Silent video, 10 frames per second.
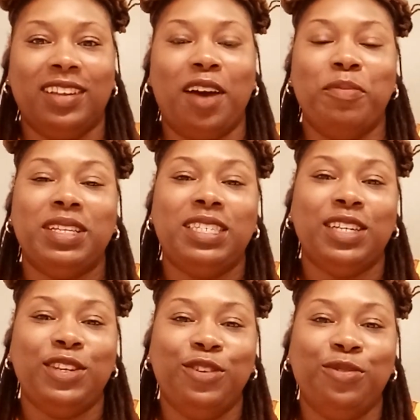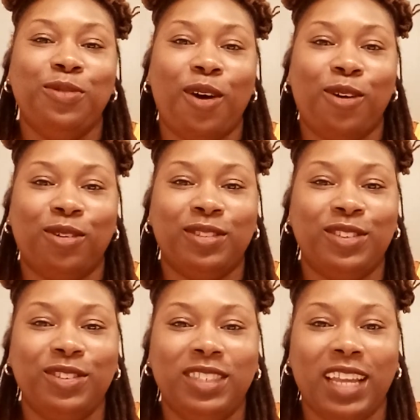coming to you all
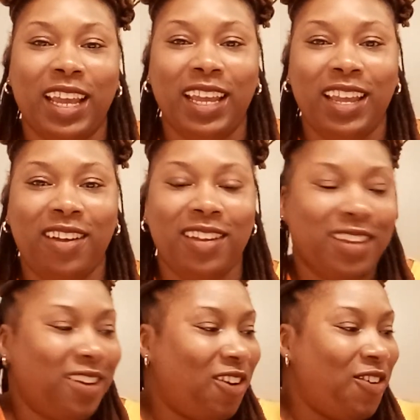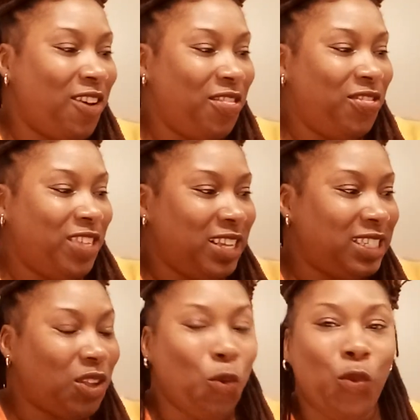today on
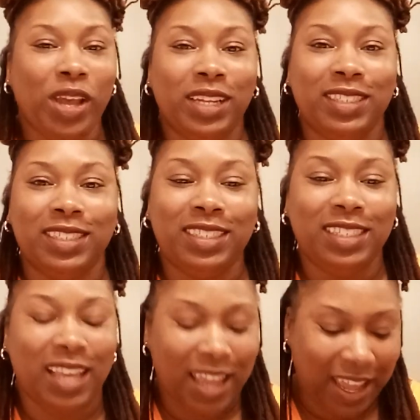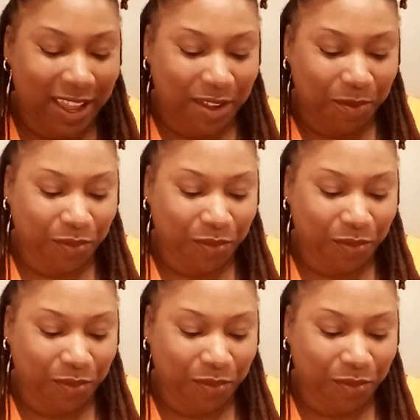this Wednesday,